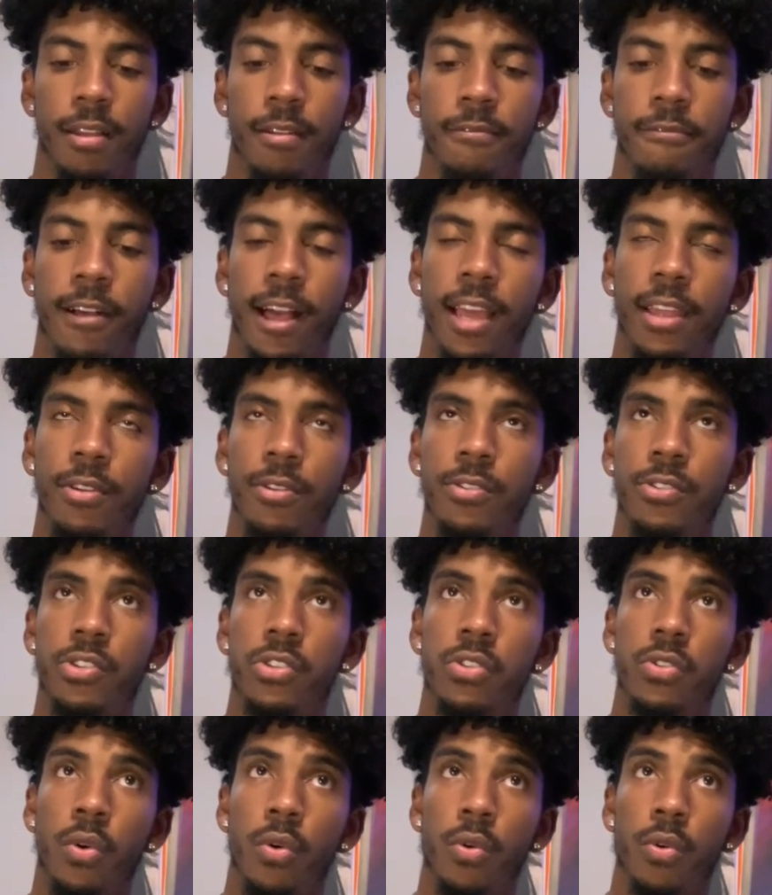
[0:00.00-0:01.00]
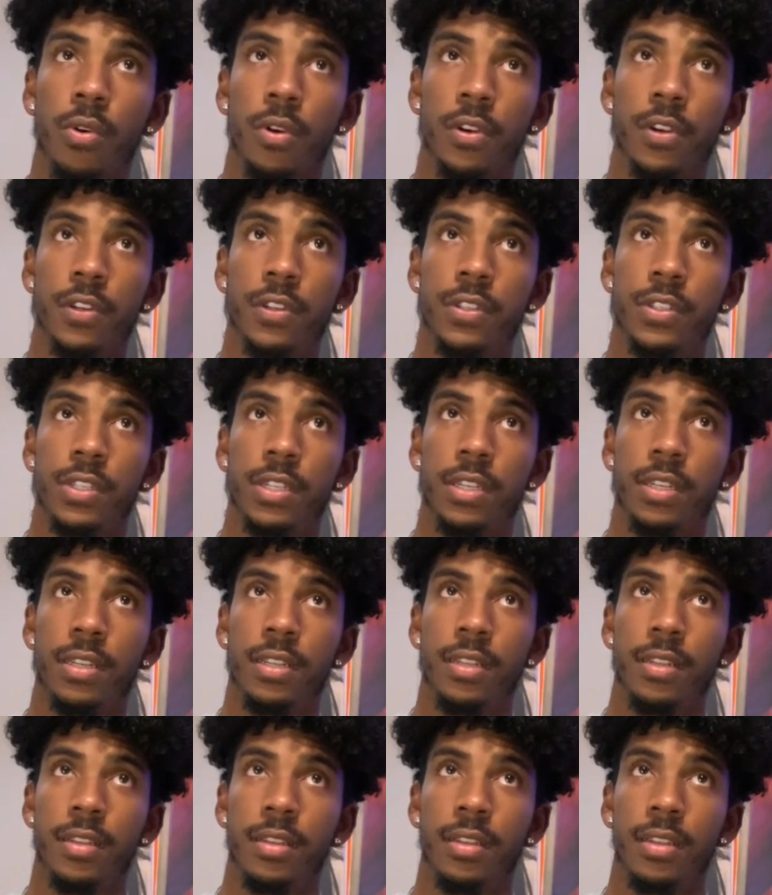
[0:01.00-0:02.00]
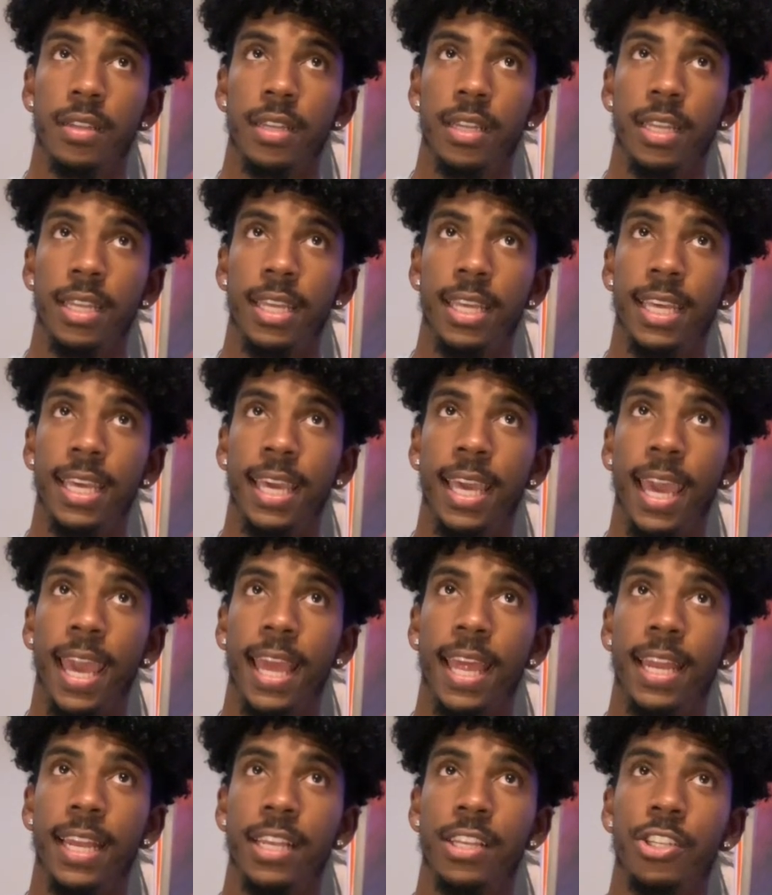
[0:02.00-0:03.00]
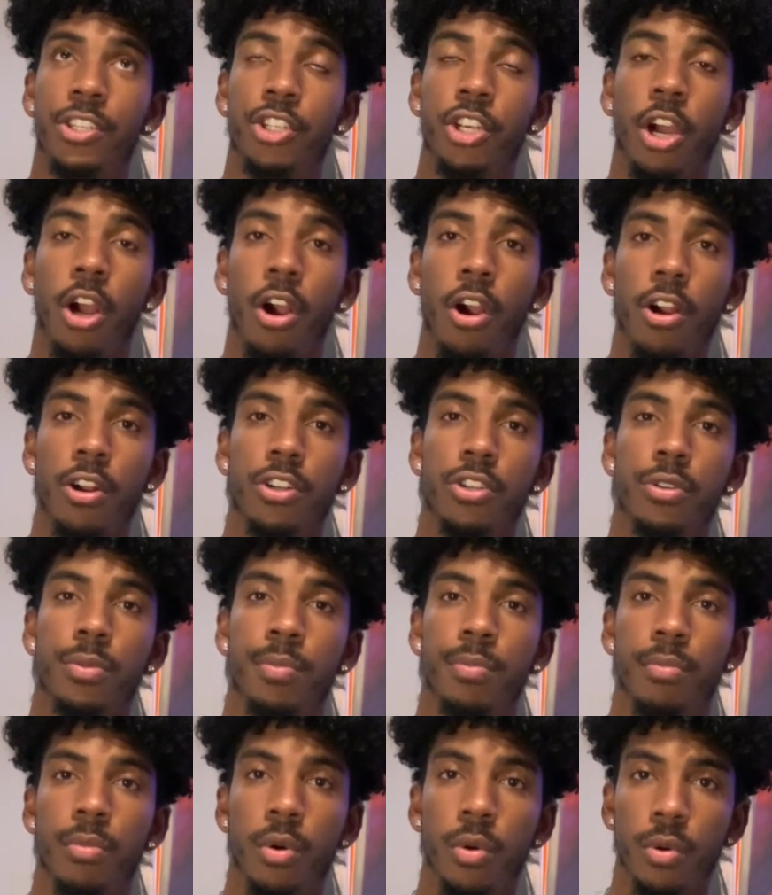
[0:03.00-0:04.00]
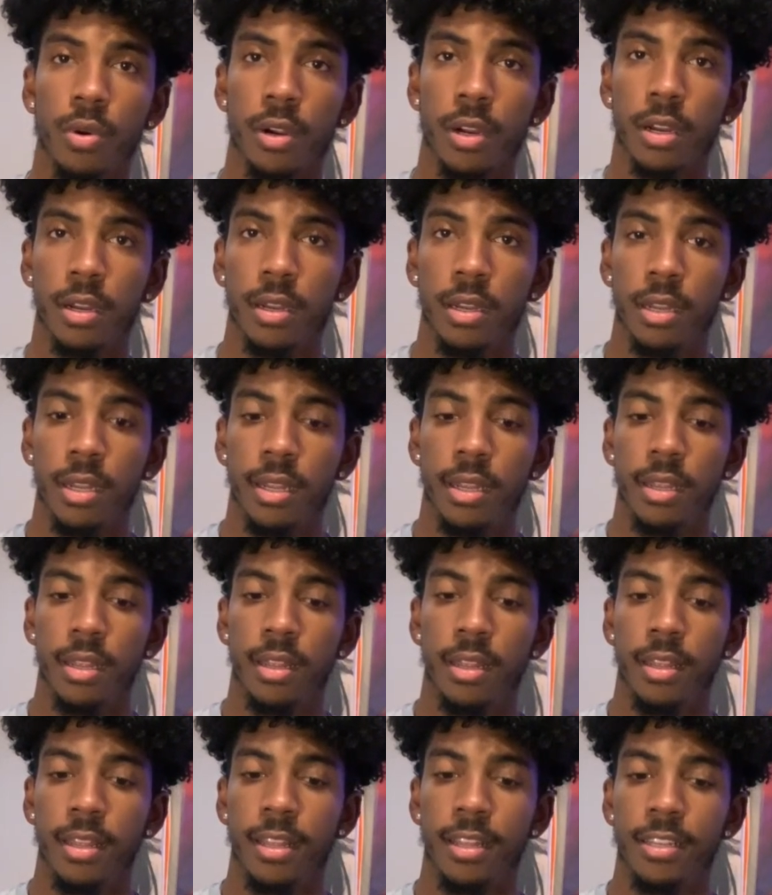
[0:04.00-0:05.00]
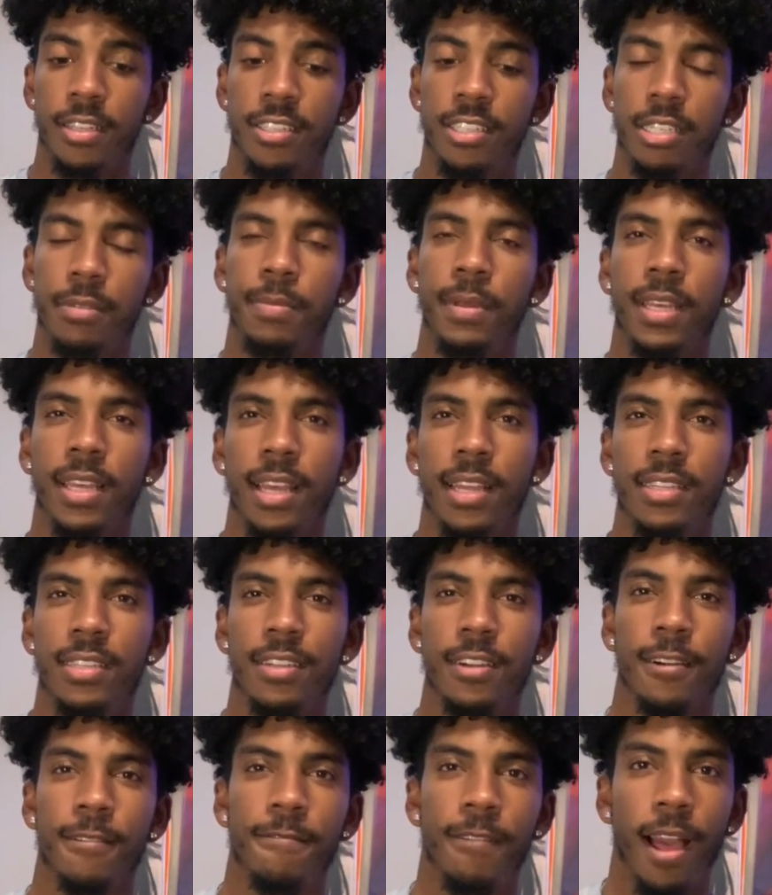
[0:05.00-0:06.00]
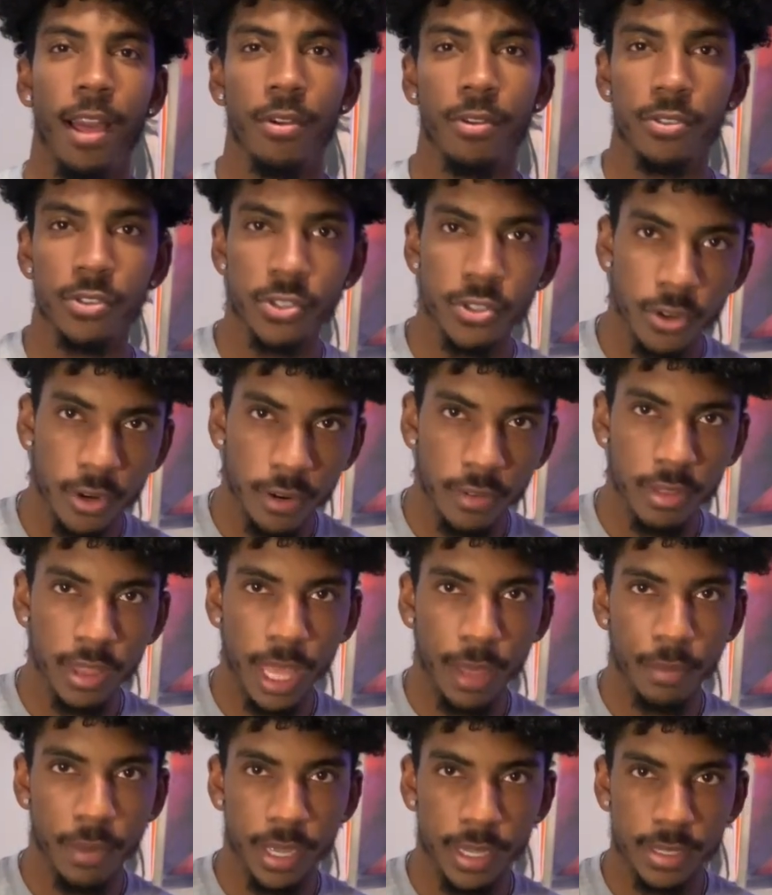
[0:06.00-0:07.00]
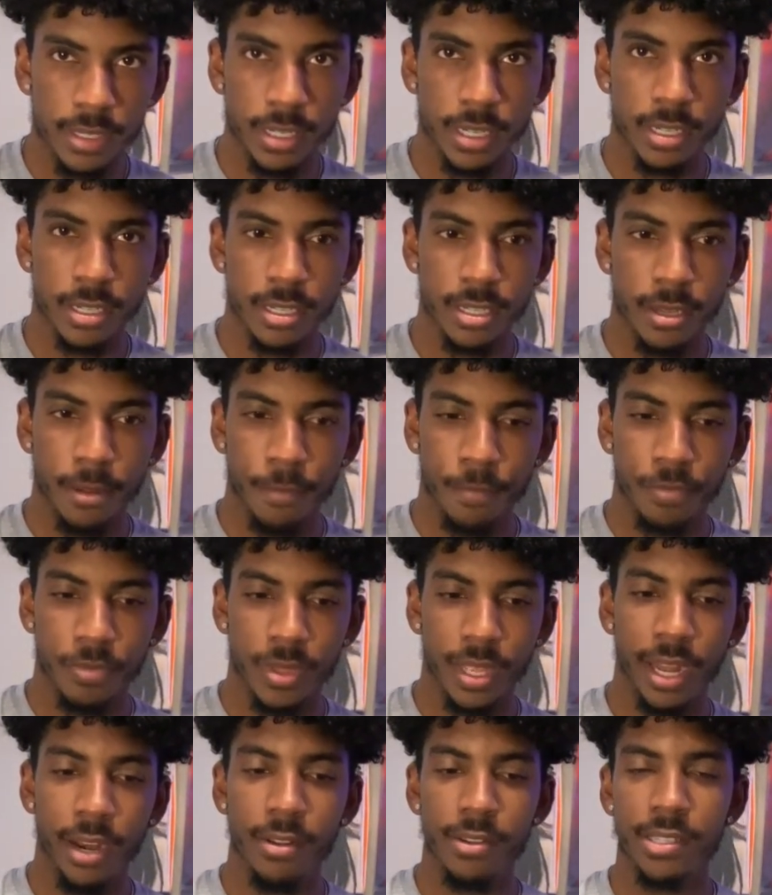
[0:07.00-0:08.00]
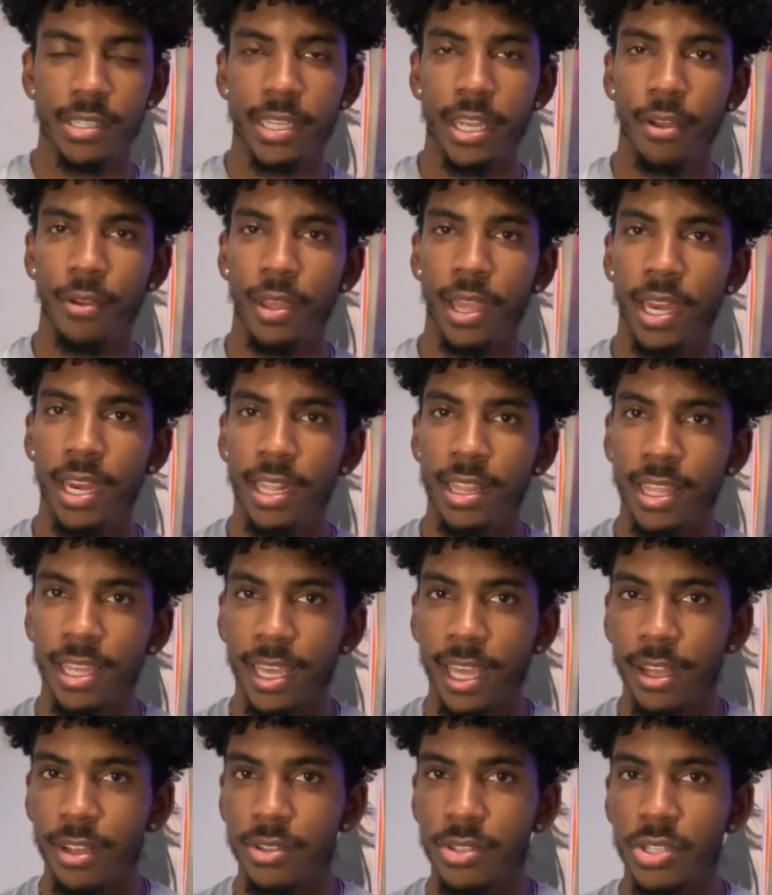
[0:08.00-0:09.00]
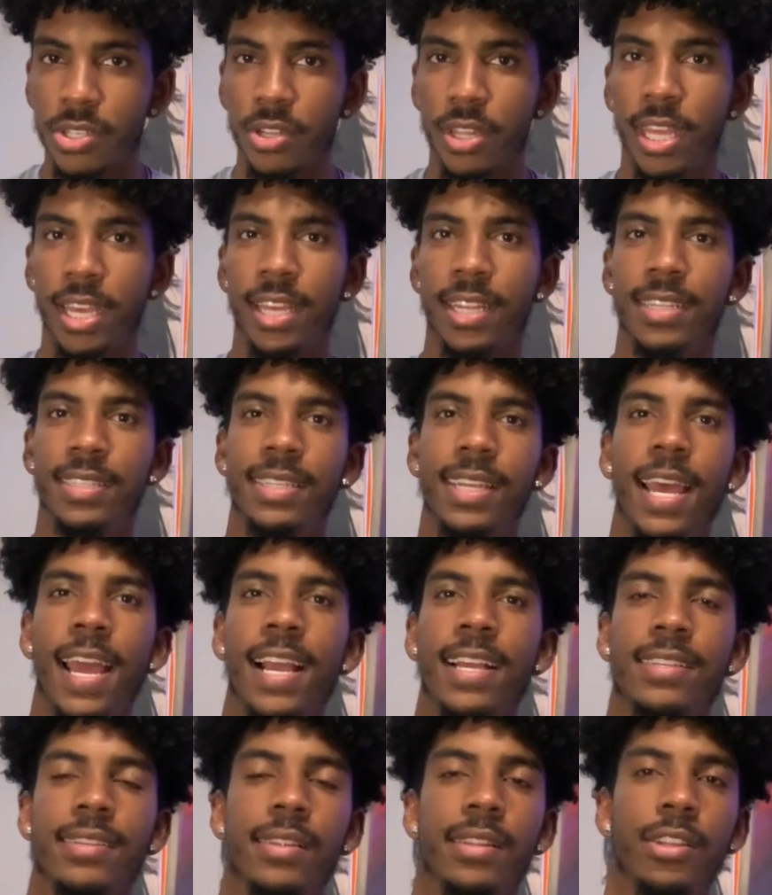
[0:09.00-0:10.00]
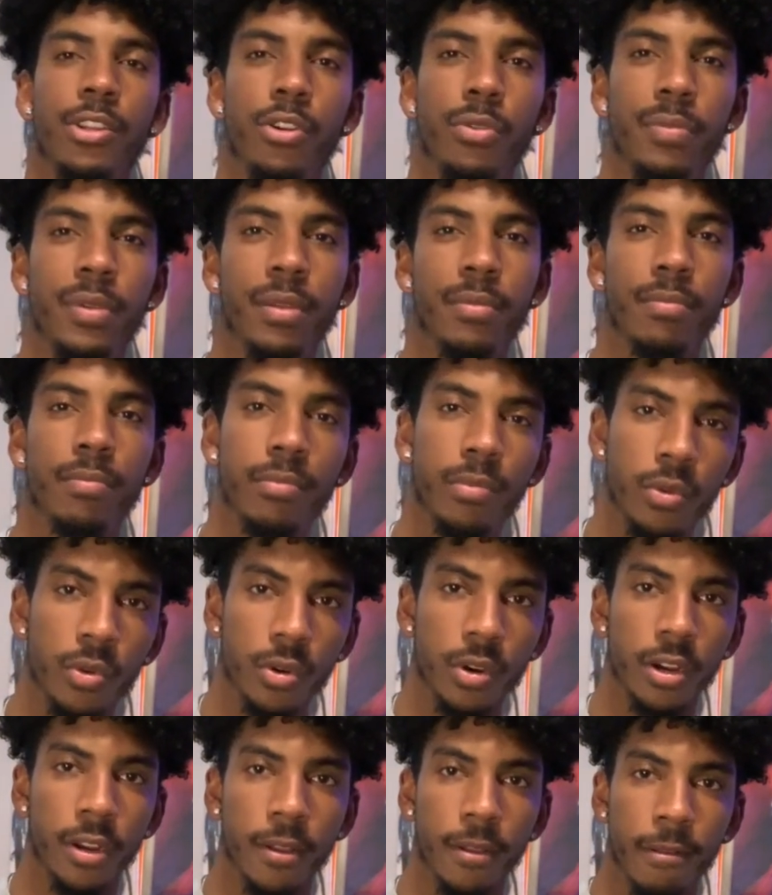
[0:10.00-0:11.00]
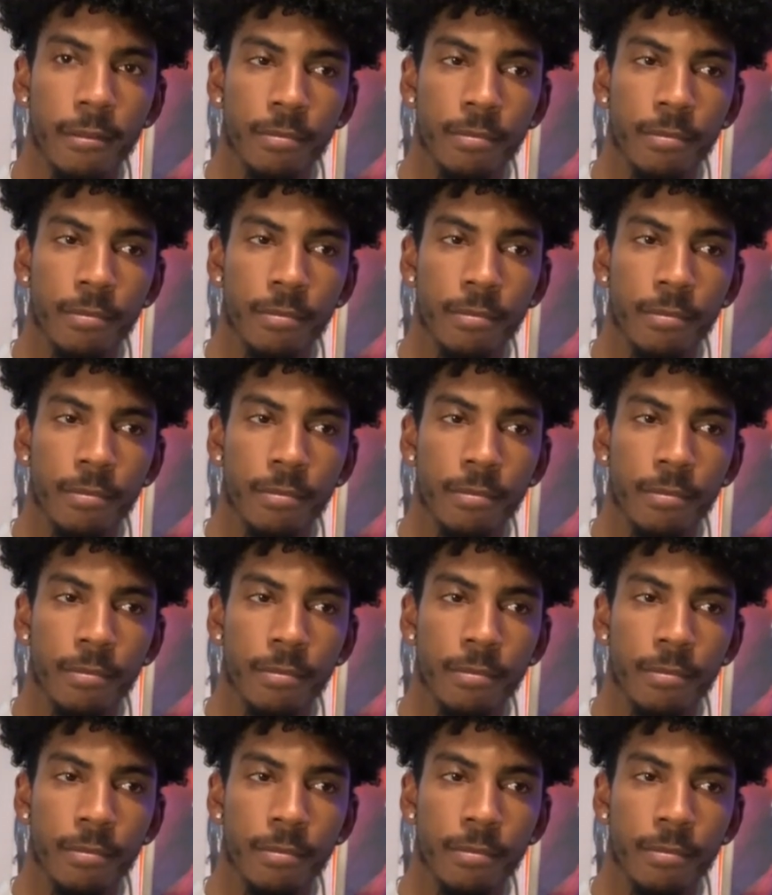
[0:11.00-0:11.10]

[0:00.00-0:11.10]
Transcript: Vinyl stores can charge more just because they're a vinyl store, if that makes sense. They don't sell anything else, so they can tax a little bit more.